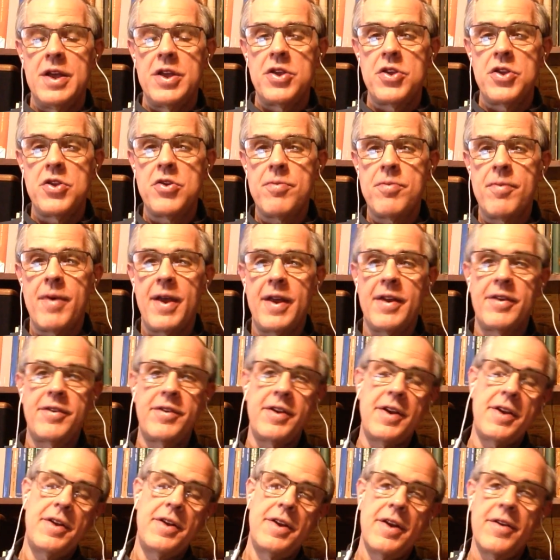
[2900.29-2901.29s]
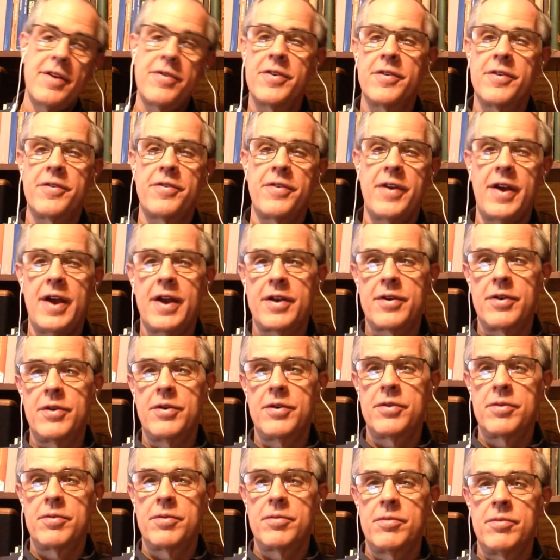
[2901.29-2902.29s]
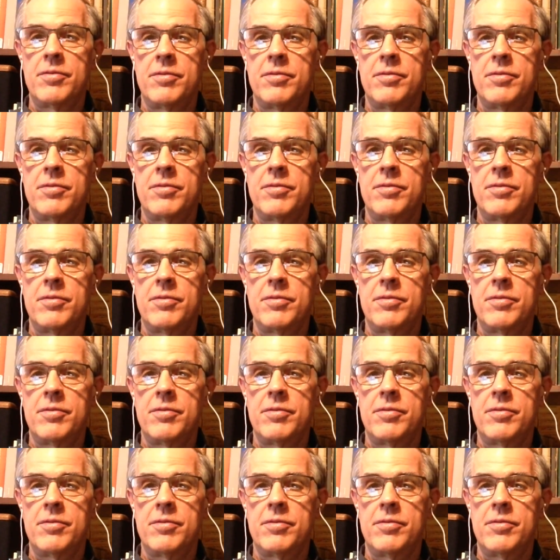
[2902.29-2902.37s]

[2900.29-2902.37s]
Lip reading: you may see different factors.